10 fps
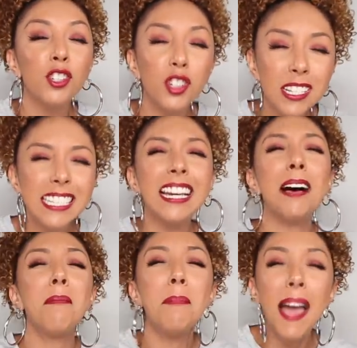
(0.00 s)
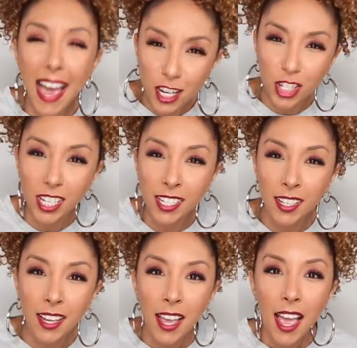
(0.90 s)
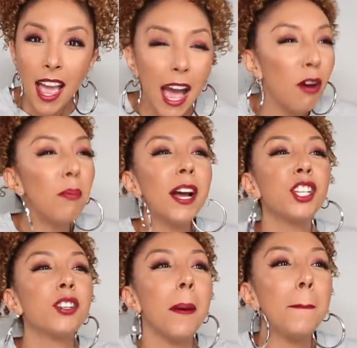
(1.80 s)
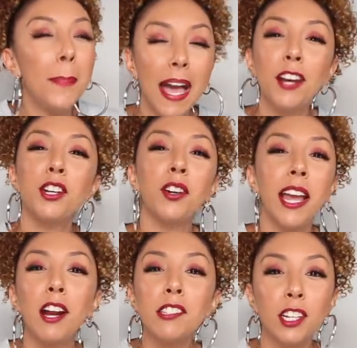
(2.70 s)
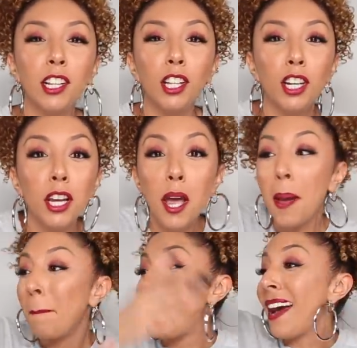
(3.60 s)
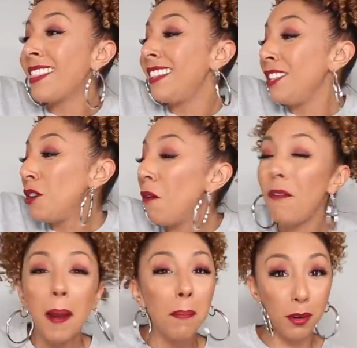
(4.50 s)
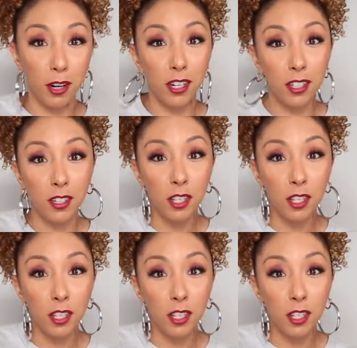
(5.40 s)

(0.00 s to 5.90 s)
just imagine how much better your hair is going to look by November.